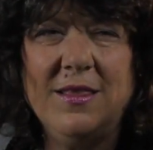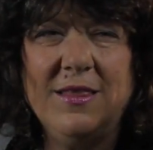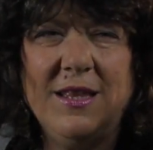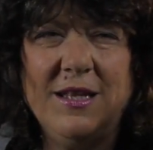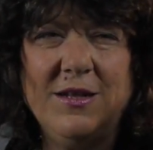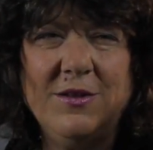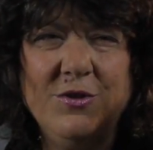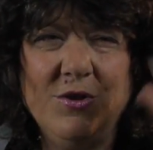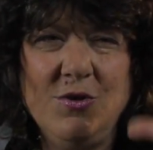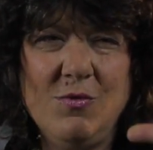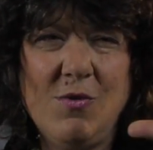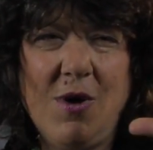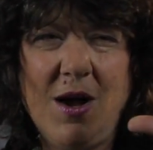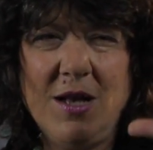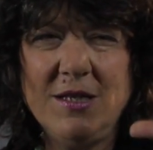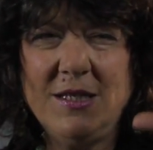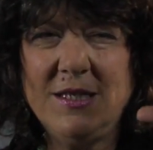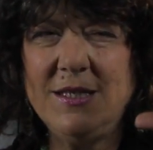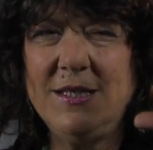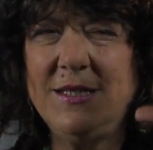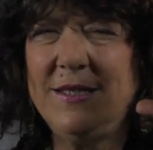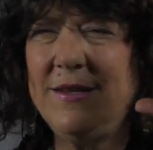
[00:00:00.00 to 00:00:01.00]
little
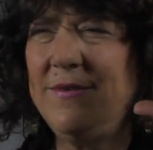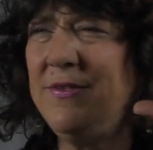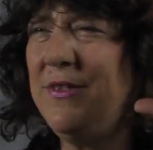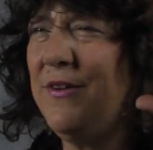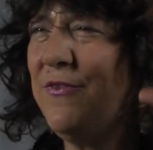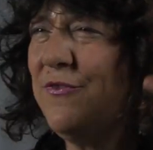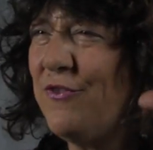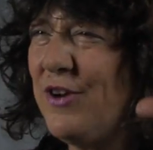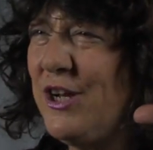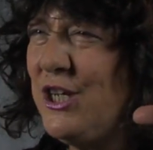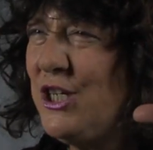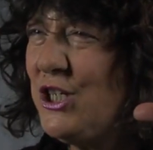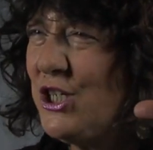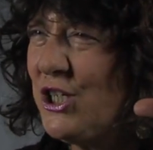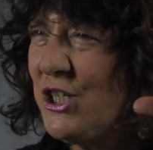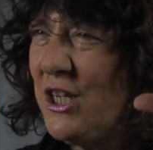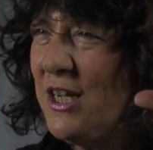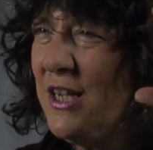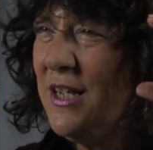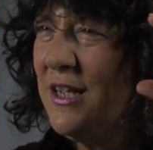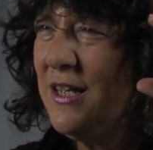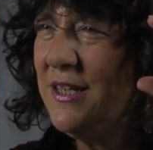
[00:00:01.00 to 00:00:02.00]
nuances of the French